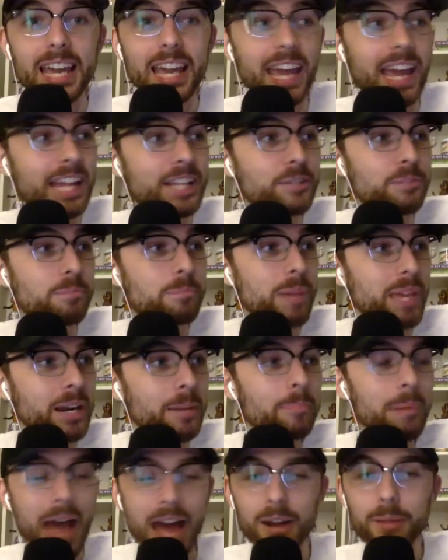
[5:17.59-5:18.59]
it's been
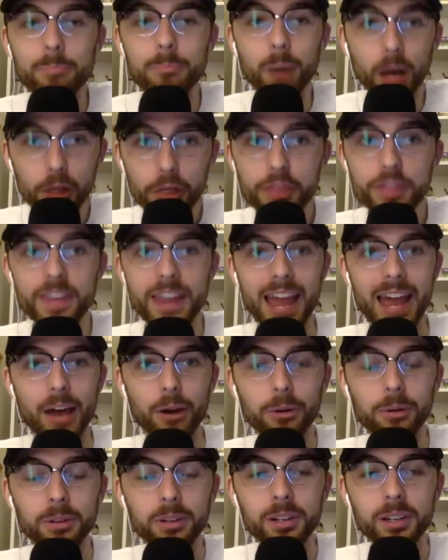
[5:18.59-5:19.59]
about a month
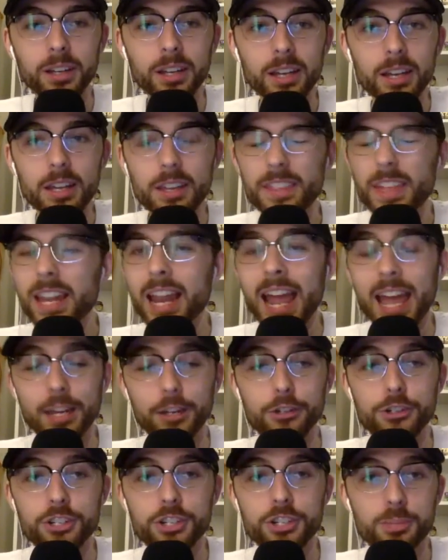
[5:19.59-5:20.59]
now that
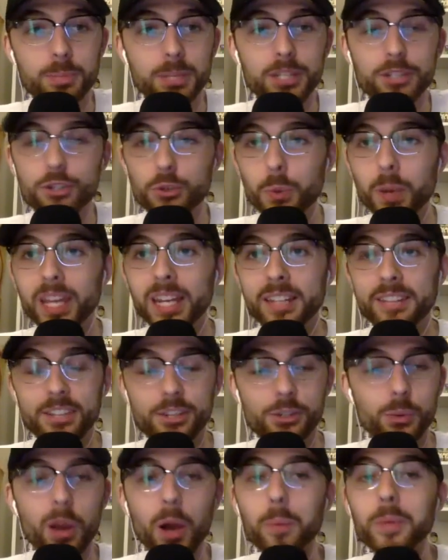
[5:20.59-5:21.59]
Henderson's been swinging it
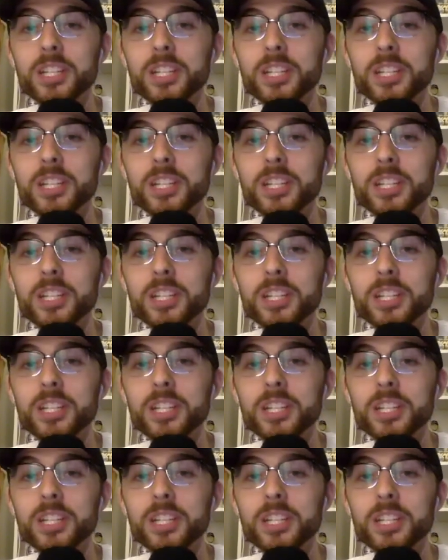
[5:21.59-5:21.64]
this well.